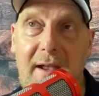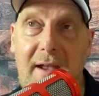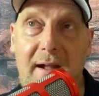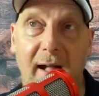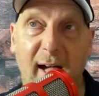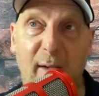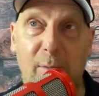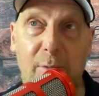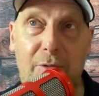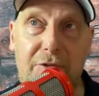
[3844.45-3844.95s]

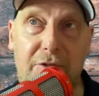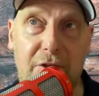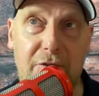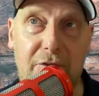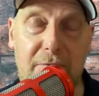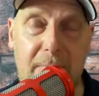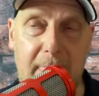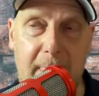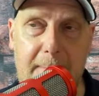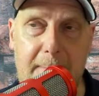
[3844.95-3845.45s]
I would
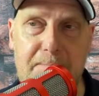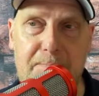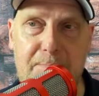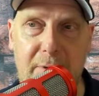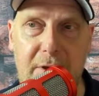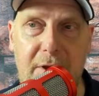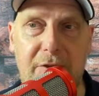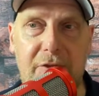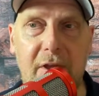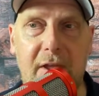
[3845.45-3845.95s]
just,
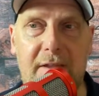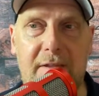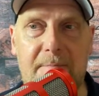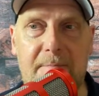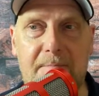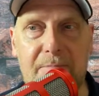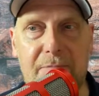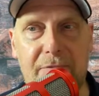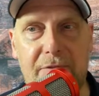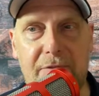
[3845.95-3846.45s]
because
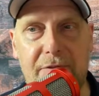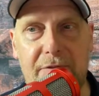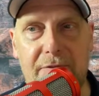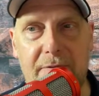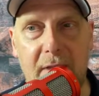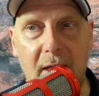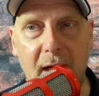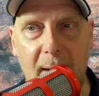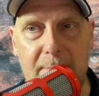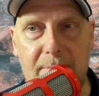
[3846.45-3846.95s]

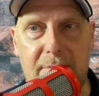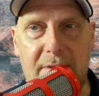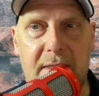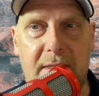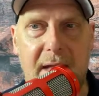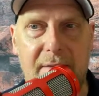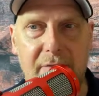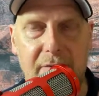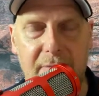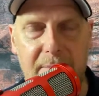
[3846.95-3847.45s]
I'm
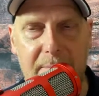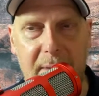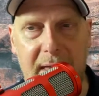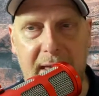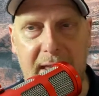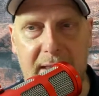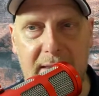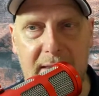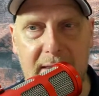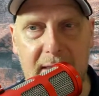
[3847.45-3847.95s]
never
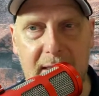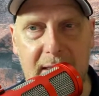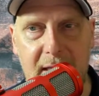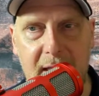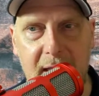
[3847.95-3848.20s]
been,